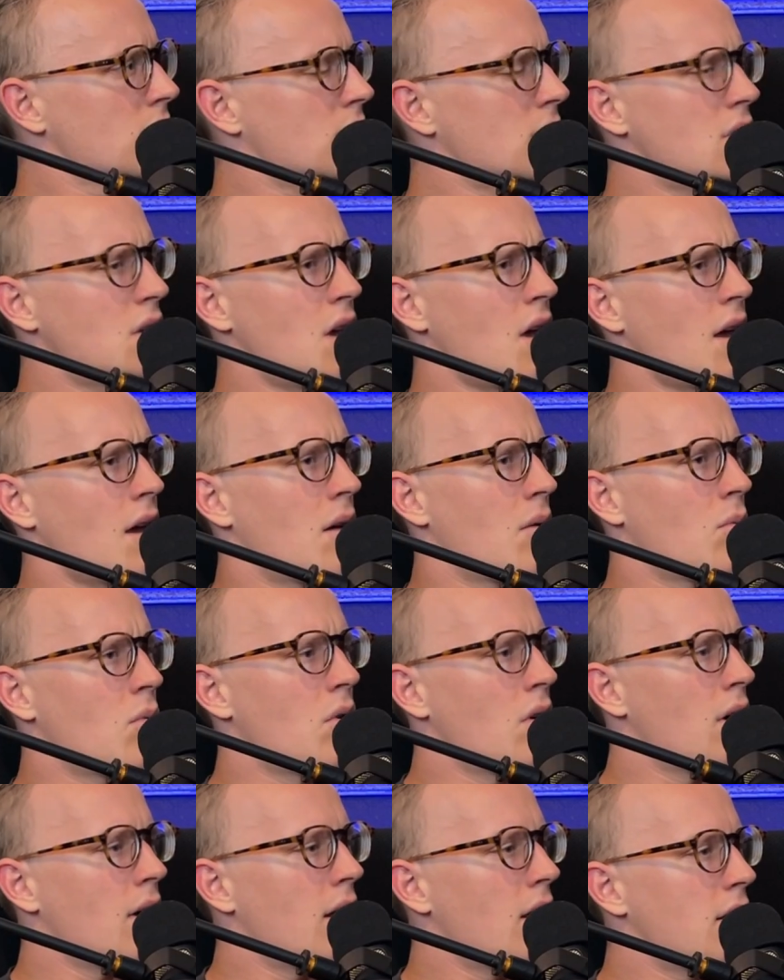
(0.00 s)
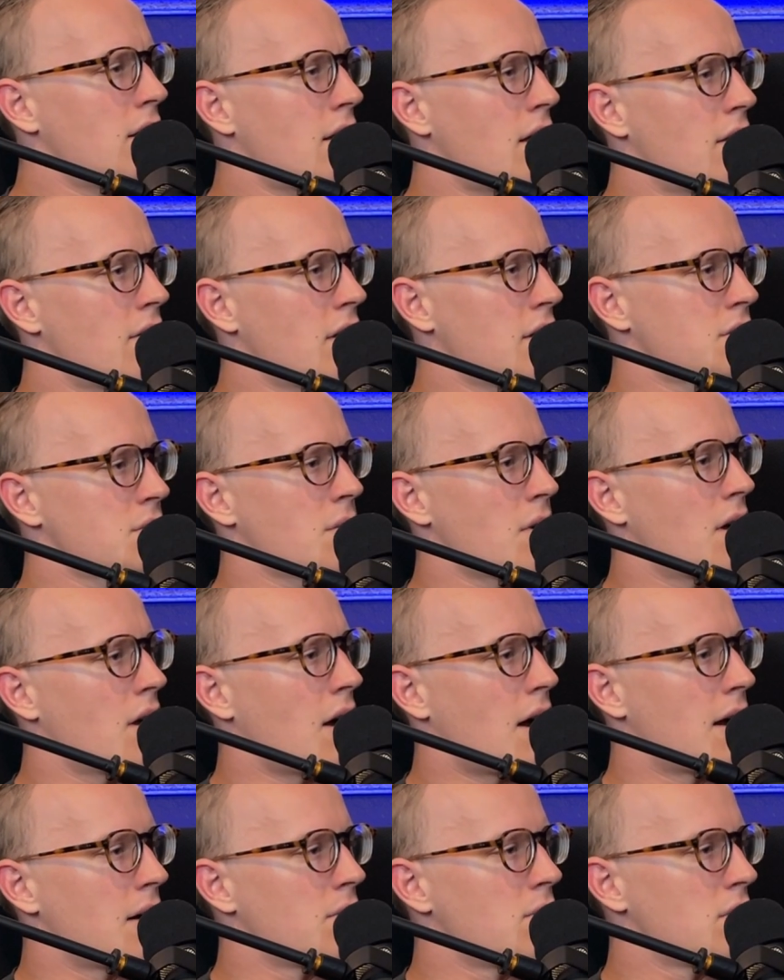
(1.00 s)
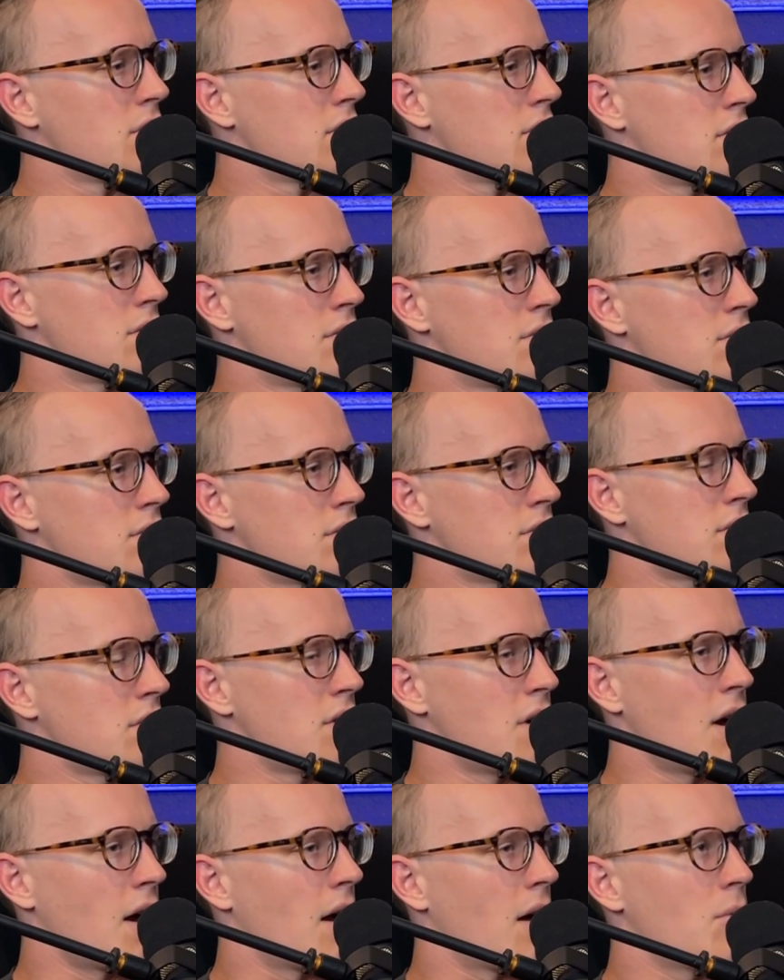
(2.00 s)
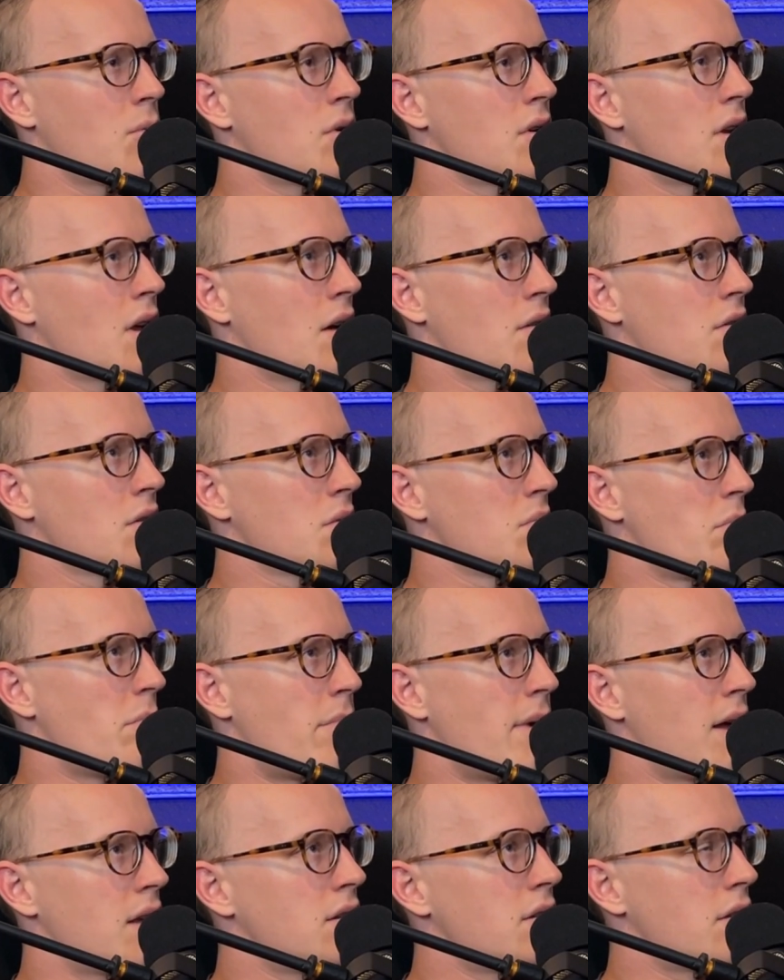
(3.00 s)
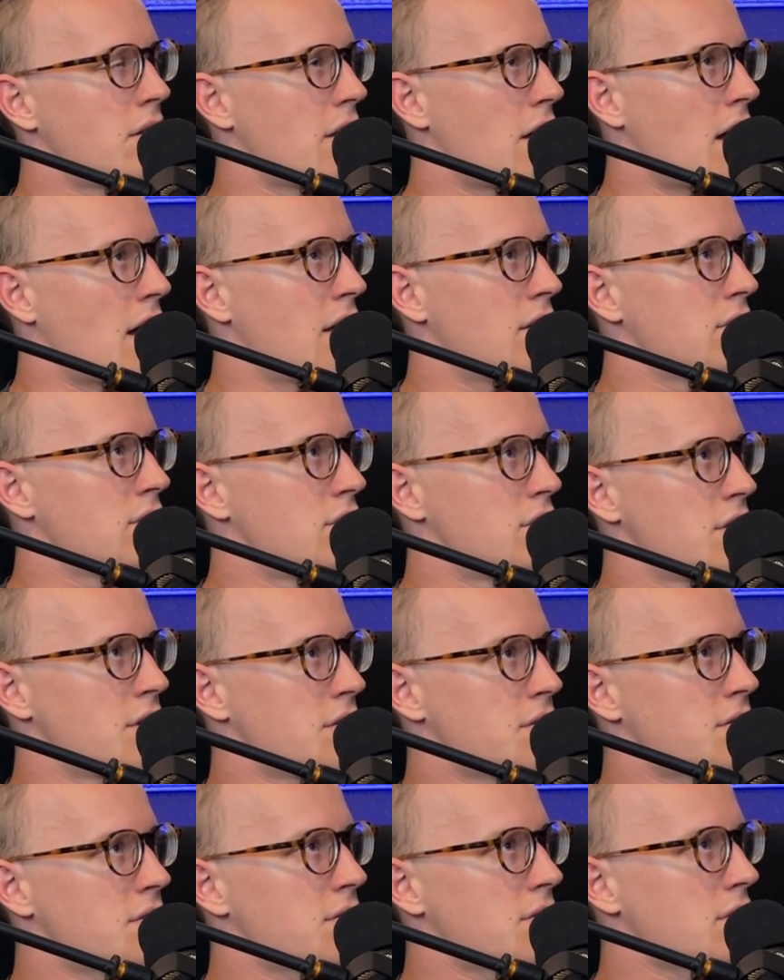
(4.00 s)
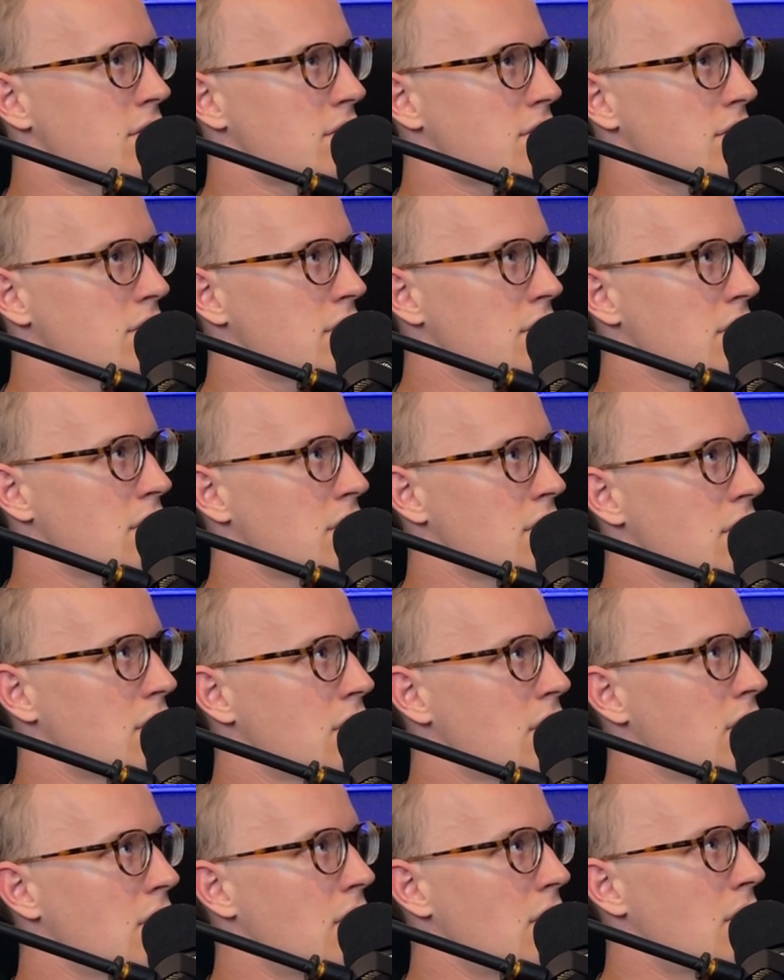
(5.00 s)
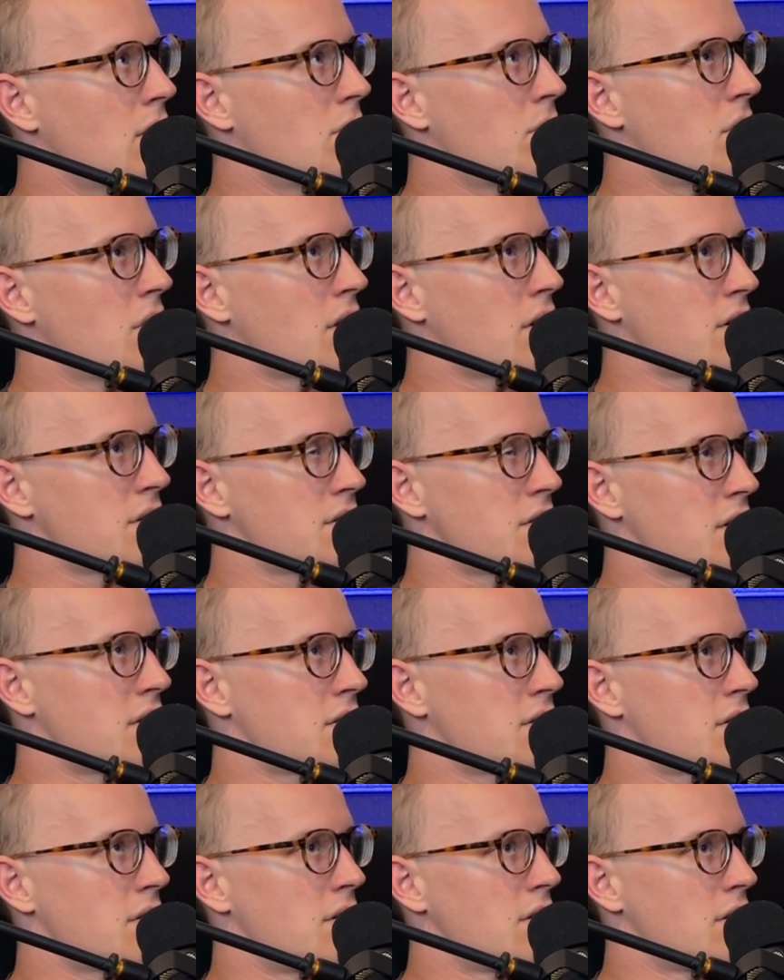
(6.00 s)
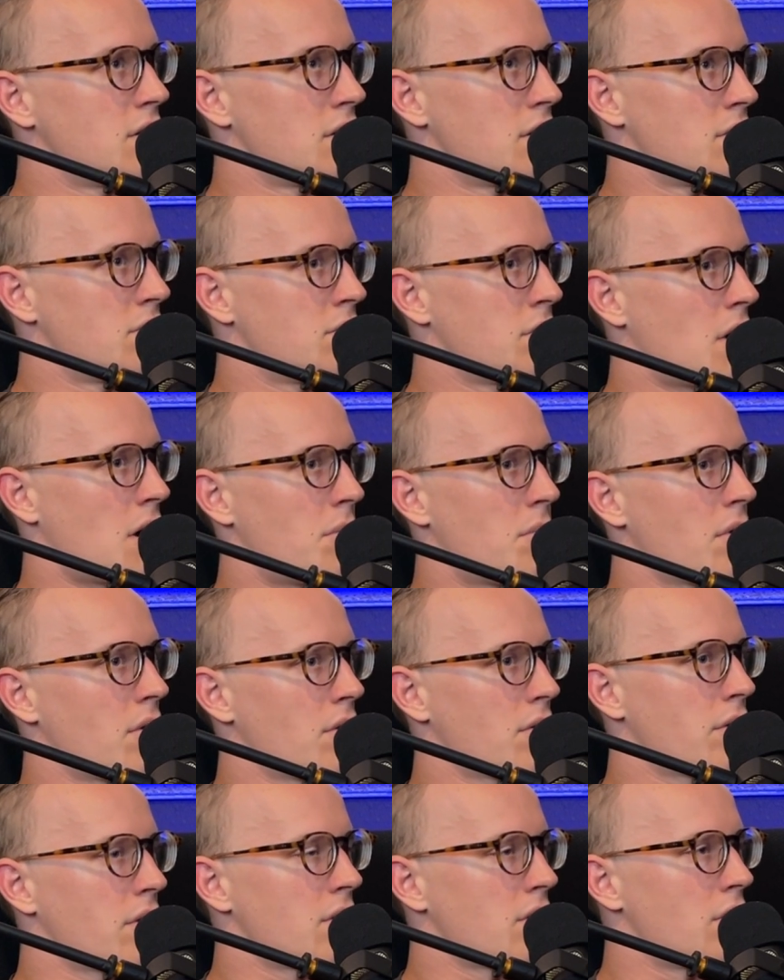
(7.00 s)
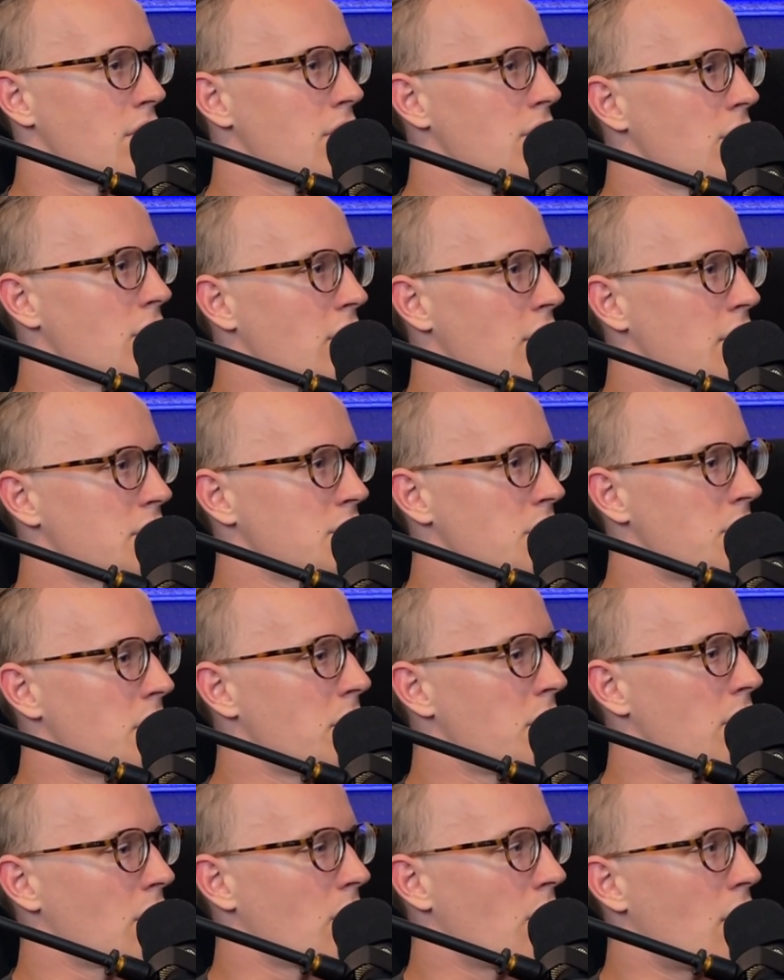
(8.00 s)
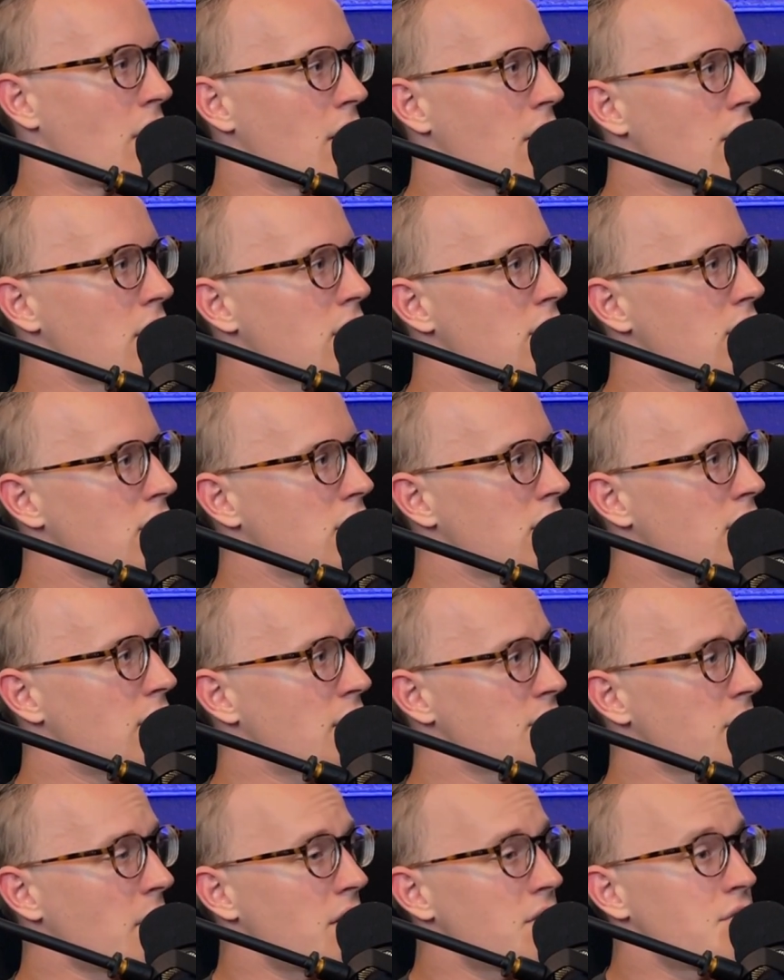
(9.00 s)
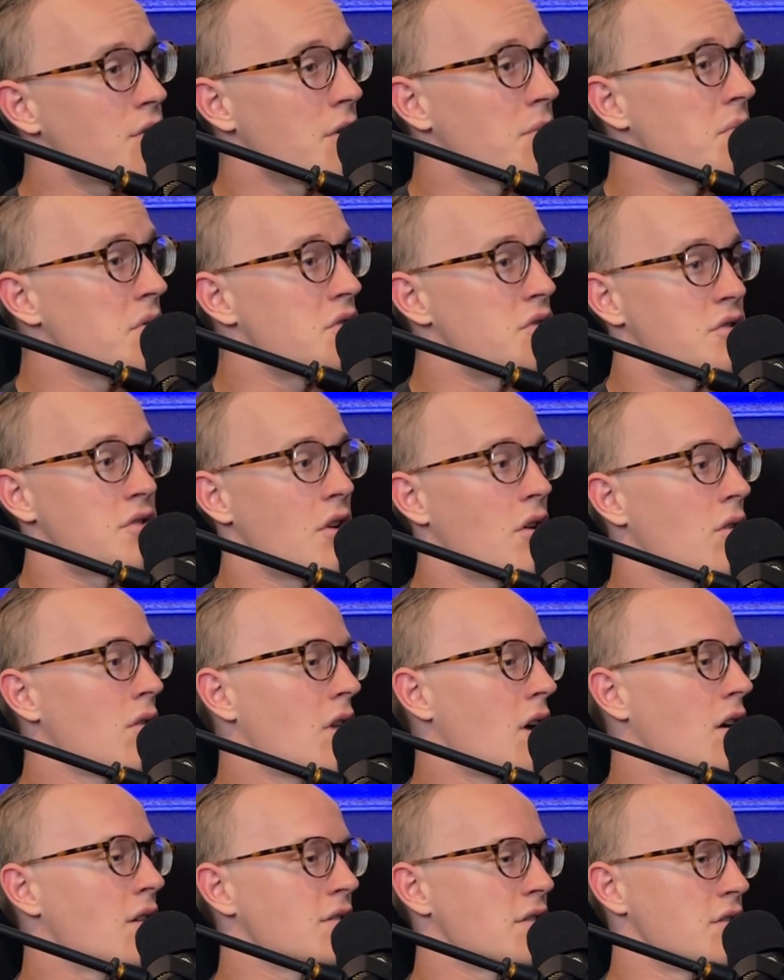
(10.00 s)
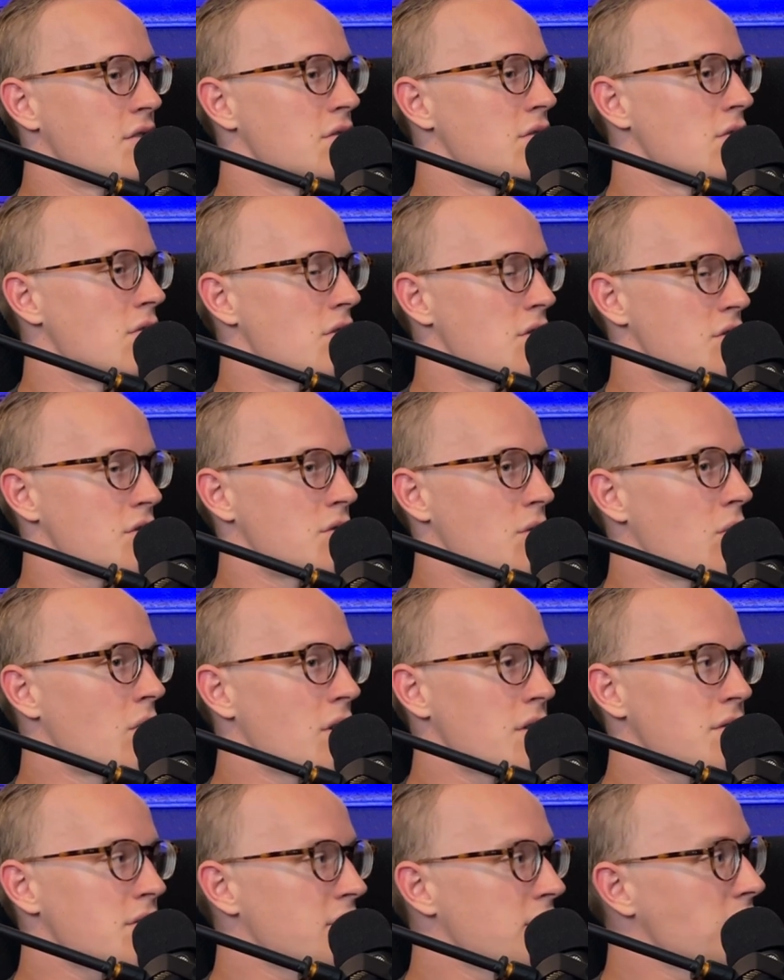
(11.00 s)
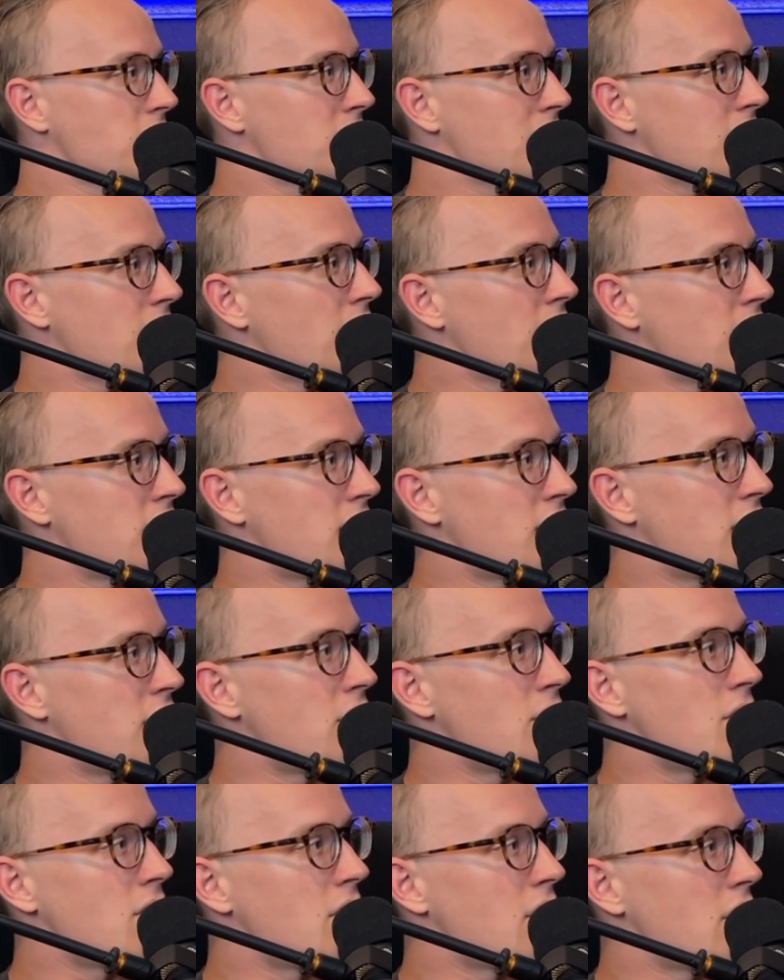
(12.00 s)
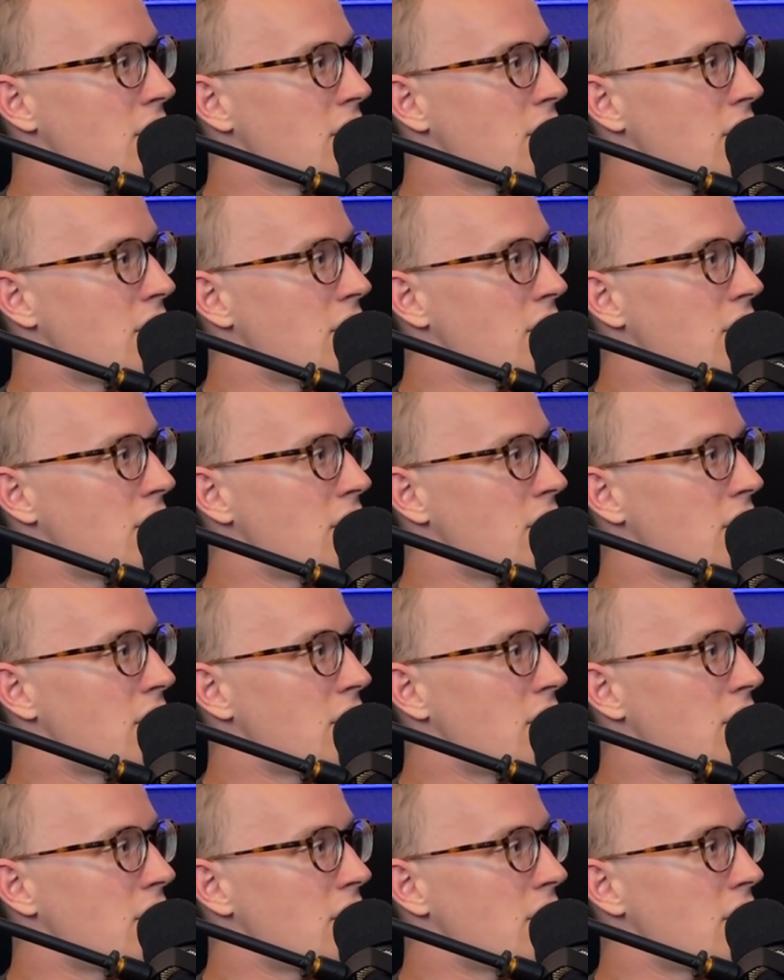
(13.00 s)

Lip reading: Yeah. Well, and that's where I wouldn't ever bend that just because it's the popular thing to do, or that's what people are wanting. That's why it took me so long to do the shorts and to do